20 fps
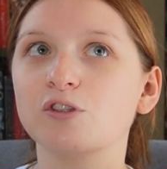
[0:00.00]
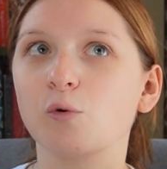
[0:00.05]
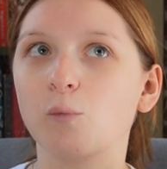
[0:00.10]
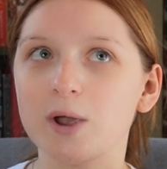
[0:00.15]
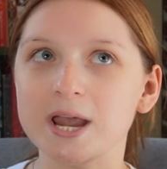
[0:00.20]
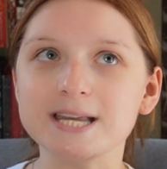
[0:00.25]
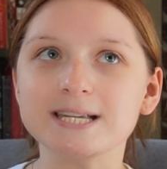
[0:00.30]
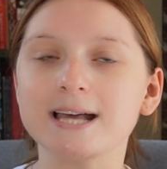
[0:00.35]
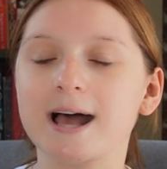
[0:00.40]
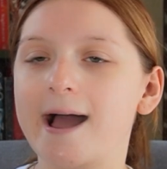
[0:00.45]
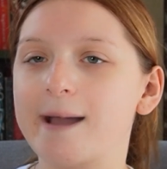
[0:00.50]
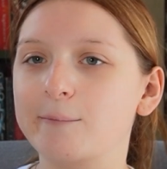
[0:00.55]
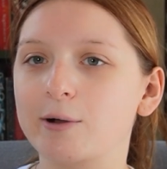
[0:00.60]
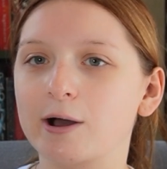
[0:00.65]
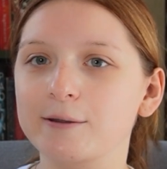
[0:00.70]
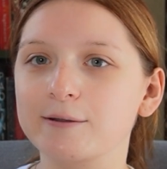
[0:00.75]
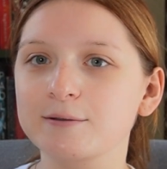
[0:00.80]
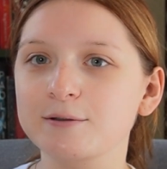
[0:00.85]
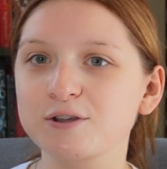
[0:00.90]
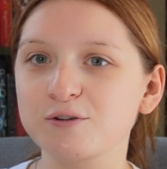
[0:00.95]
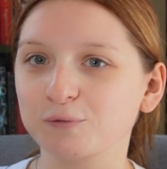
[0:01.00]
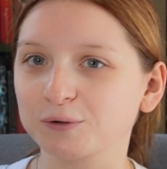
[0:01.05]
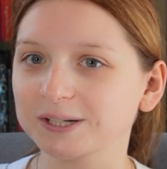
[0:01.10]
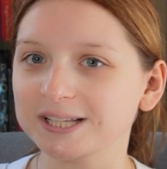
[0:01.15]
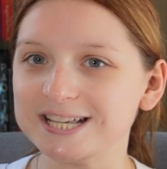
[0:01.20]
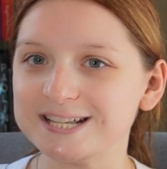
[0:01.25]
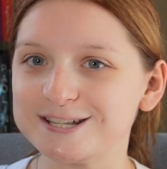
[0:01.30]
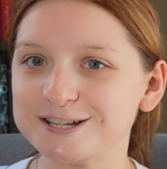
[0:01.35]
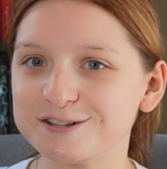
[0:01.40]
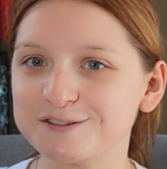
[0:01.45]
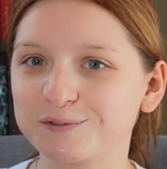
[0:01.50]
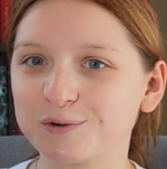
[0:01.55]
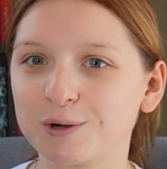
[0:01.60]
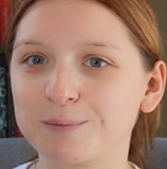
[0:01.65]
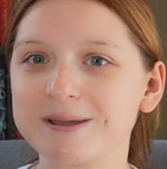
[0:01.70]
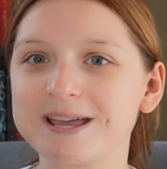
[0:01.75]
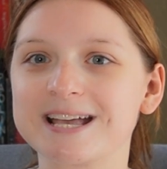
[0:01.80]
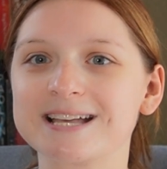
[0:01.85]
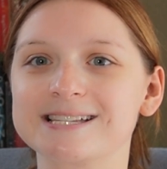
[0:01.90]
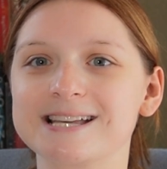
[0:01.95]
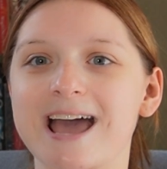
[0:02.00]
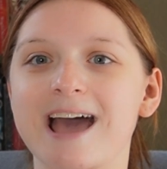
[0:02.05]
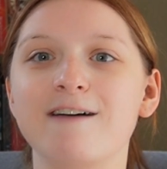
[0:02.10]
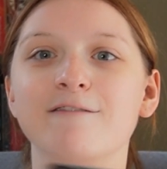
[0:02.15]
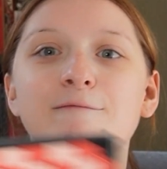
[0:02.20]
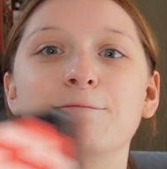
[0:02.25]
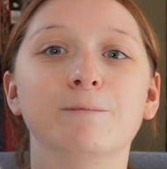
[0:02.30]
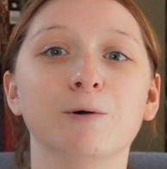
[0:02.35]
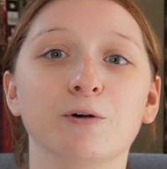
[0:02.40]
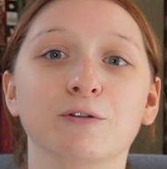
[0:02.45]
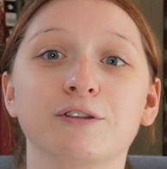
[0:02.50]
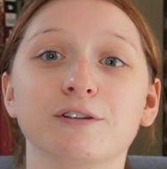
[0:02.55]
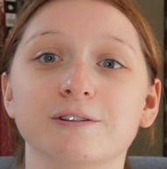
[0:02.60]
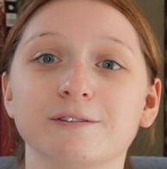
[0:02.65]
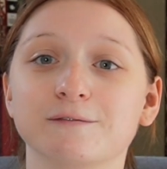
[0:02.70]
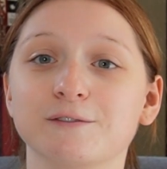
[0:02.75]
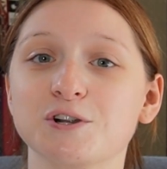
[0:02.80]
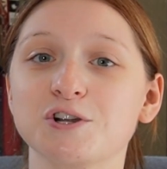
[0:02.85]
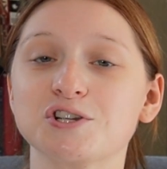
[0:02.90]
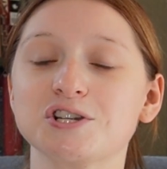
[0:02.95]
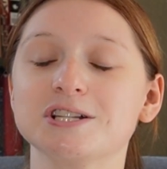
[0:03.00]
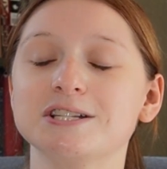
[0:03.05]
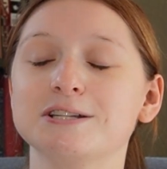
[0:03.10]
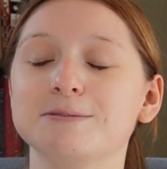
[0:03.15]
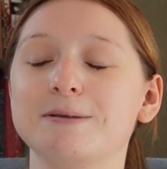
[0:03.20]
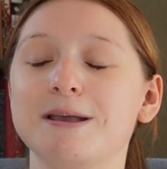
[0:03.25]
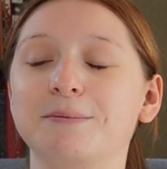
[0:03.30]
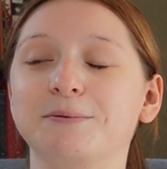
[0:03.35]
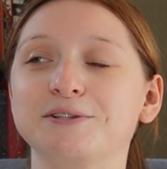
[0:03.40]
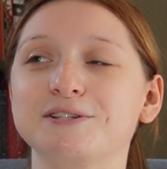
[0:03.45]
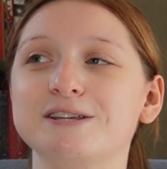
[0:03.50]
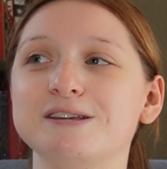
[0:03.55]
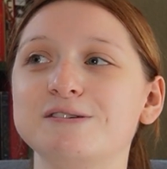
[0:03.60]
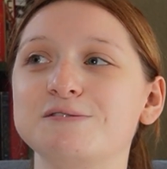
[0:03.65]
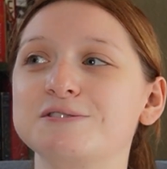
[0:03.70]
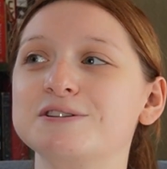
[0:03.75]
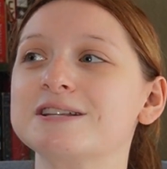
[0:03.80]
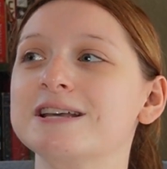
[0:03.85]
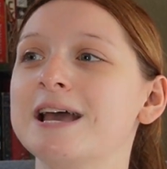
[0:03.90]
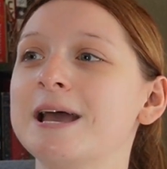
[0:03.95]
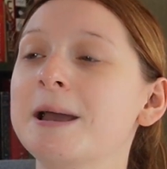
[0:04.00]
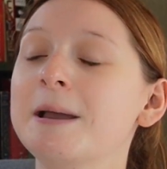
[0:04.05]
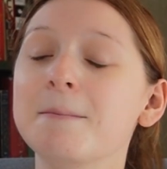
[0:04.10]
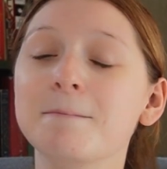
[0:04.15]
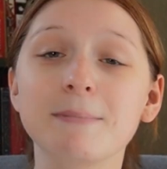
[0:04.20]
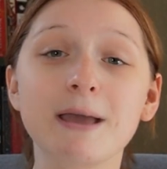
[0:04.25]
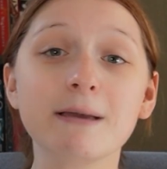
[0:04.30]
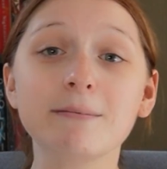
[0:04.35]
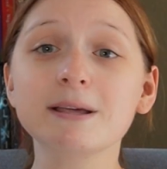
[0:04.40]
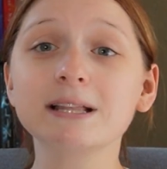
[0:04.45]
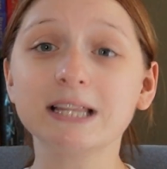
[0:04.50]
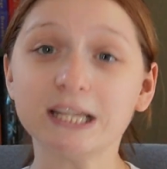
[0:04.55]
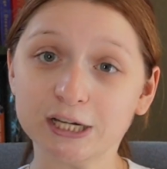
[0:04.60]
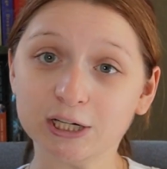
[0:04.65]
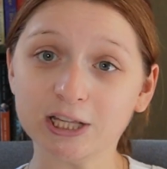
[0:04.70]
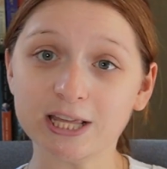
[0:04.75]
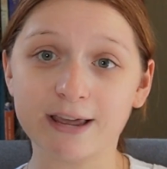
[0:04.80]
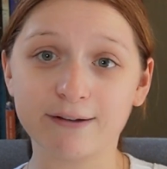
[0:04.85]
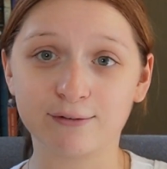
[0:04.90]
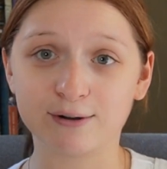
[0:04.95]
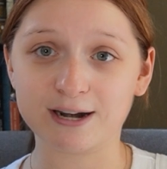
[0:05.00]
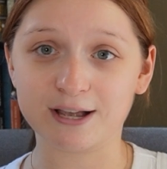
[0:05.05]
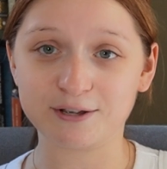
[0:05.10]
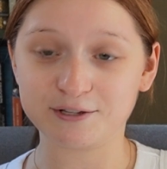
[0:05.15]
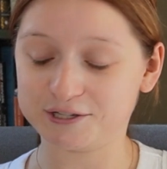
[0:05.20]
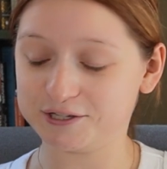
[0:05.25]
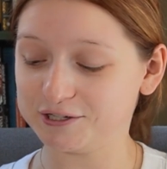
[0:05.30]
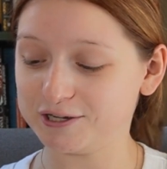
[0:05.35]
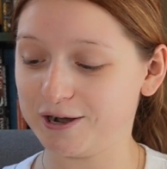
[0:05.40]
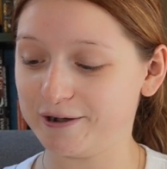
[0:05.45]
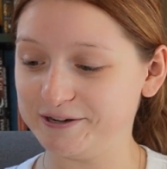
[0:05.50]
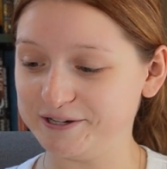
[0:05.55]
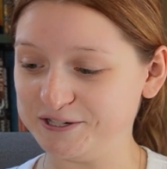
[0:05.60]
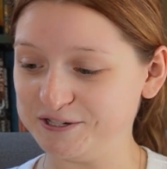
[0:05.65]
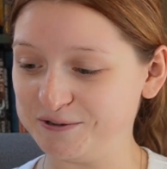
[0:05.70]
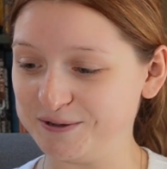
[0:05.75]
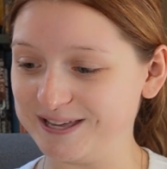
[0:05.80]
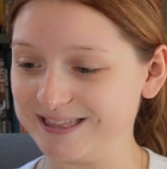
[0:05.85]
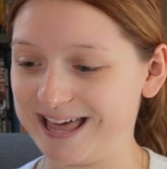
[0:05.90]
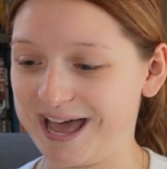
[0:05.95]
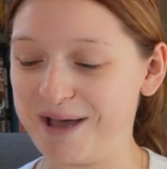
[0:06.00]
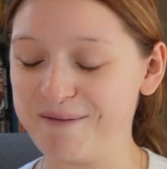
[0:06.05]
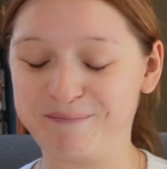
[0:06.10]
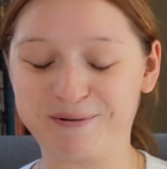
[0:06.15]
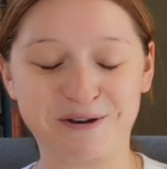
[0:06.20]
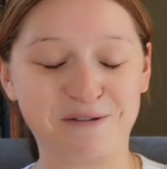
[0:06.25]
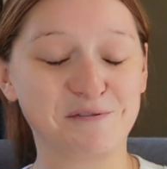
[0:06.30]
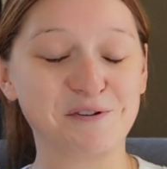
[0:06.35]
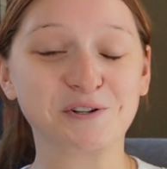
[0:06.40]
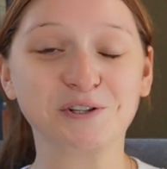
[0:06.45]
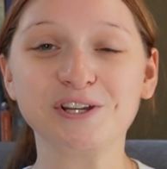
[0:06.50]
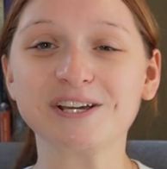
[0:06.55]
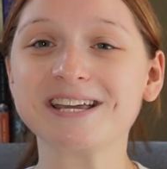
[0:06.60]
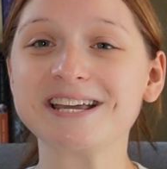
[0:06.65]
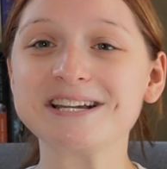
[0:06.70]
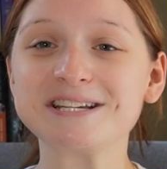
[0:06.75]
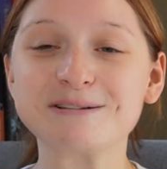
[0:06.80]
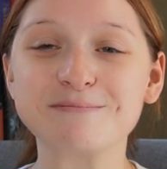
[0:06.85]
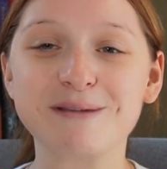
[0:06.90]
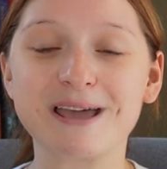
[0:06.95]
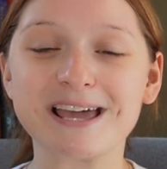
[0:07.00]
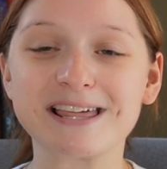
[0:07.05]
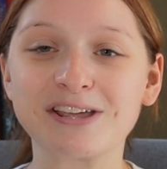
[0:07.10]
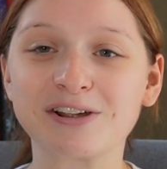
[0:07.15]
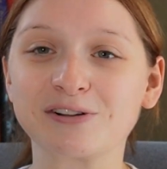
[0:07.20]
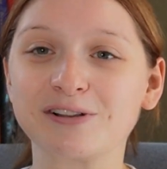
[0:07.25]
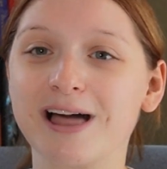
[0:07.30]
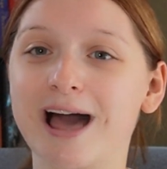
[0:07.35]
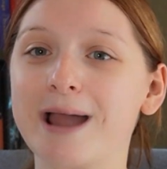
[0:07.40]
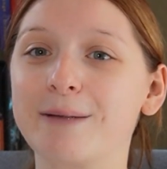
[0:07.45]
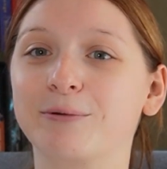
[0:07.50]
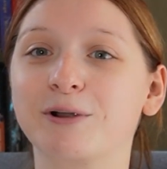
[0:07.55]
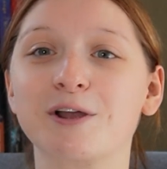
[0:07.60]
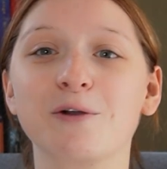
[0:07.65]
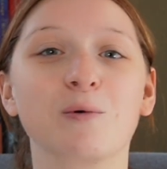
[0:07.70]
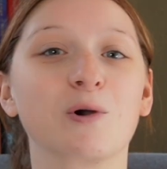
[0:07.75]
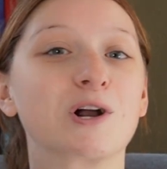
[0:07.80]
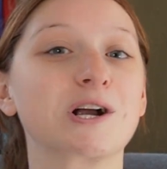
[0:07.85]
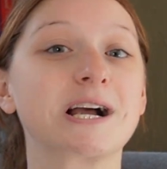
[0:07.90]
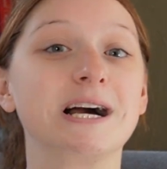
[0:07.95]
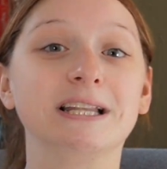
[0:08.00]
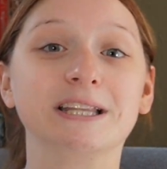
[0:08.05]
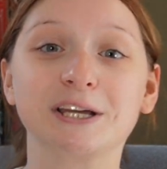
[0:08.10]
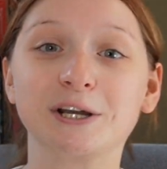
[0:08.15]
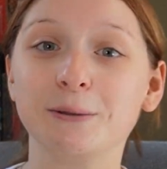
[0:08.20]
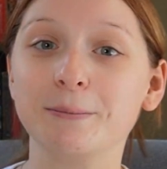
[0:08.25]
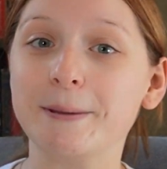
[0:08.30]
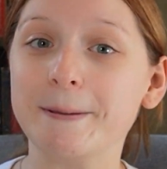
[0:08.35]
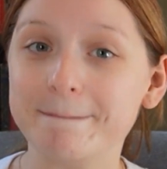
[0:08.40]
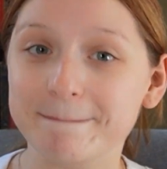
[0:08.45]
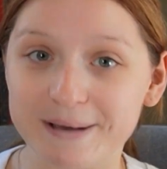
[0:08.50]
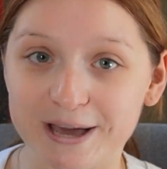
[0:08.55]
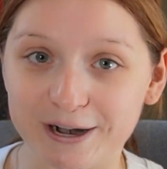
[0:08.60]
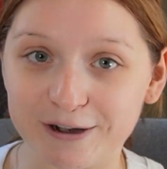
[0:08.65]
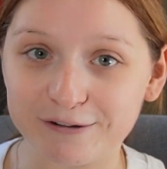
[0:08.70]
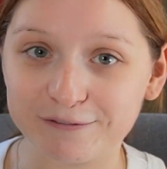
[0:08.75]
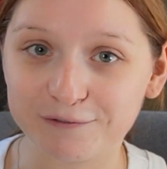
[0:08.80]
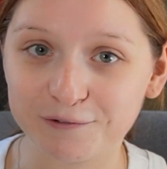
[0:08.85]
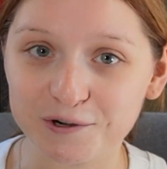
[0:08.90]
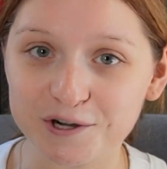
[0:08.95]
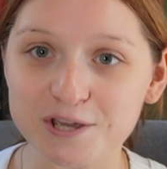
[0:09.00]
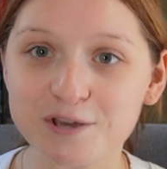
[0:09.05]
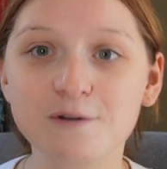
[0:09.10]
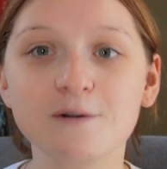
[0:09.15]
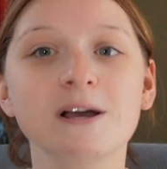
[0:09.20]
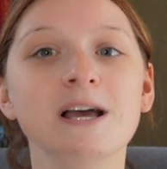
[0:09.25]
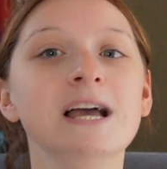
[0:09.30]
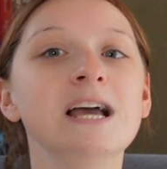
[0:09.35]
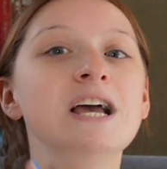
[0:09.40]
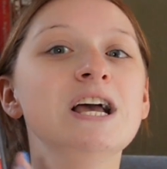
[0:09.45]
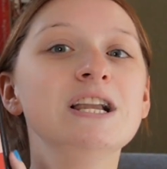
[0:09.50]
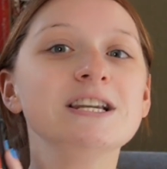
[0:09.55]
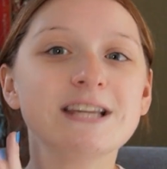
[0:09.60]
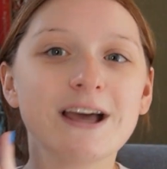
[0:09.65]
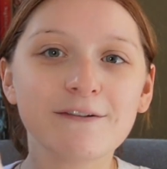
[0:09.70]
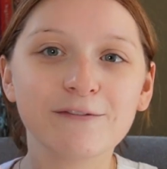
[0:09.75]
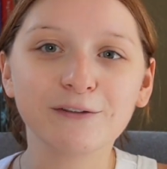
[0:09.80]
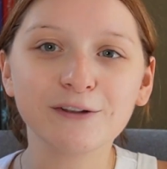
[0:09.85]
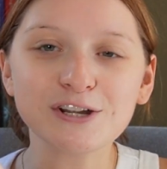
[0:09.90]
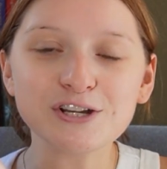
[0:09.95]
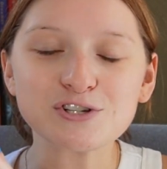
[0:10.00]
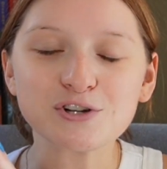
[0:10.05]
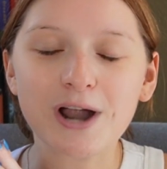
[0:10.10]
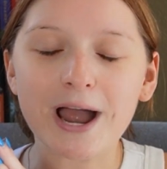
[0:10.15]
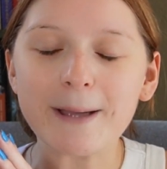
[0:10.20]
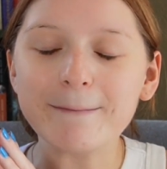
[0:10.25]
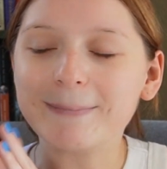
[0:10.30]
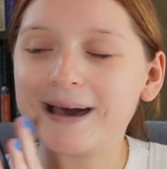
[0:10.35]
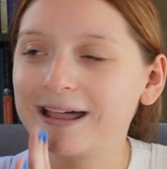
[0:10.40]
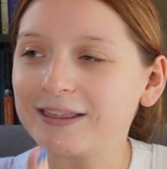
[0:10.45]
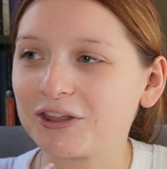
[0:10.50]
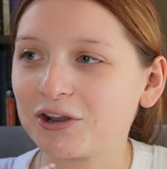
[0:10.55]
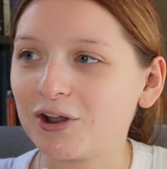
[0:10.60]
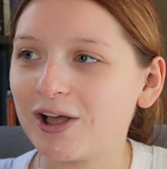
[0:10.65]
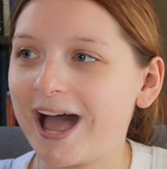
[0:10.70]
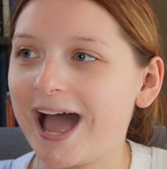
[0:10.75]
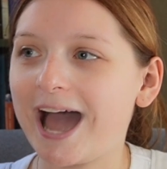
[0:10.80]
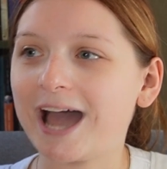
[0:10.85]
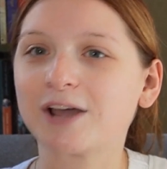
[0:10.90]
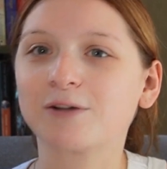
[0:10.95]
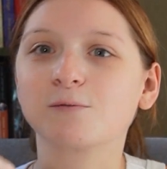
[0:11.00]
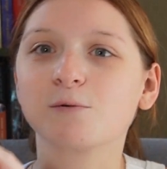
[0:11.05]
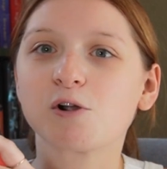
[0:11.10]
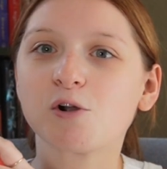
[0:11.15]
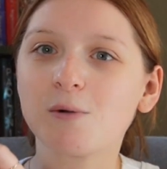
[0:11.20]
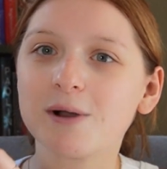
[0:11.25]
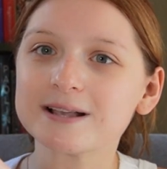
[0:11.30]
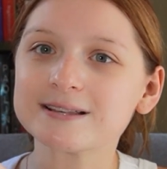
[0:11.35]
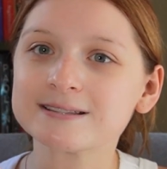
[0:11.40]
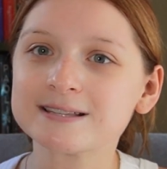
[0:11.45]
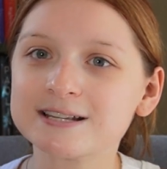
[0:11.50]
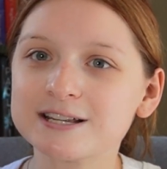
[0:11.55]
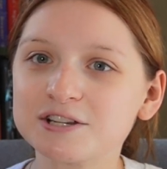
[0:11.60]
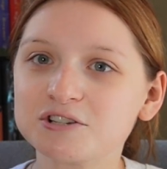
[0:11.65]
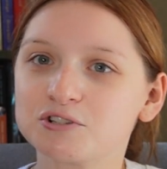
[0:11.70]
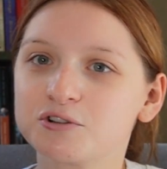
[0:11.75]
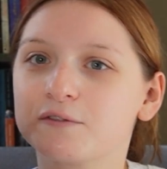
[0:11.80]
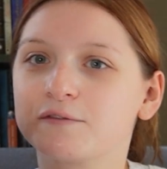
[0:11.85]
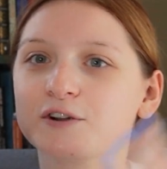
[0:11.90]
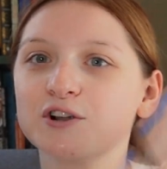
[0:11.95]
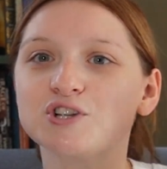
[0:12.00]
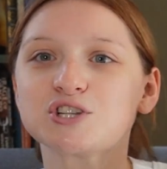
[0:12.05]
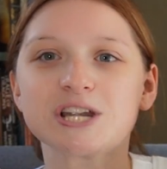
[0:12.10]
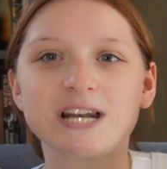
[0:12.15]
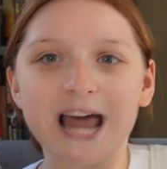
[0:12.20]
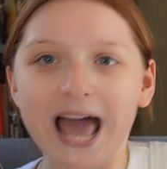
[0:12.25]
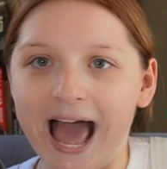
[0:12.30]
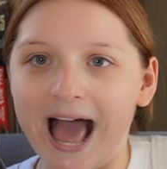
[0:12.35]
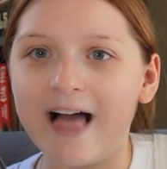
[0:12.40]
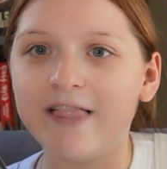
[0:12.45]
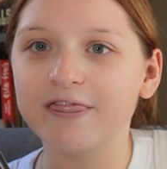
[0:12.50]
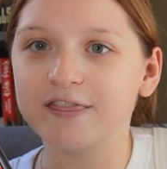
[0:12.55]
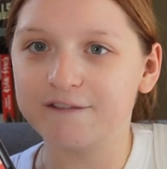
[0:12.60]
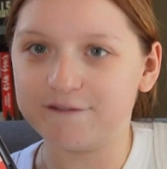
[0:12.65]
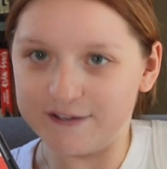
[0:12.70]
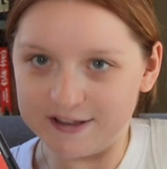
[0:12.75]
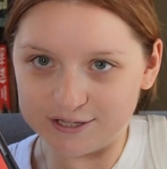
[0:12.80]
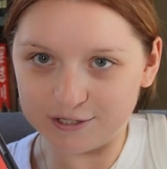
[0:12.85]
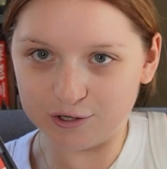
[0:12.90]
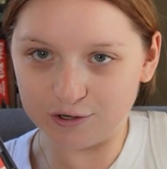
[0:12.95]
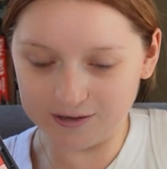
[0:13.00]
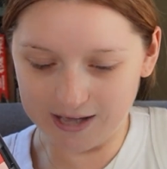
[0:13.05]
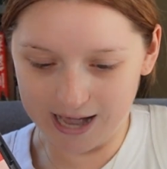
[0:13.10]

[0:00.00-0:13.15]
the wait time on new releases for me because I have both of the versions to be able to use. Maybe literally everyone else is already doing that, but if you're looking to make your library work a little bit better for you, definitely try my little hack, request the digital version and the physical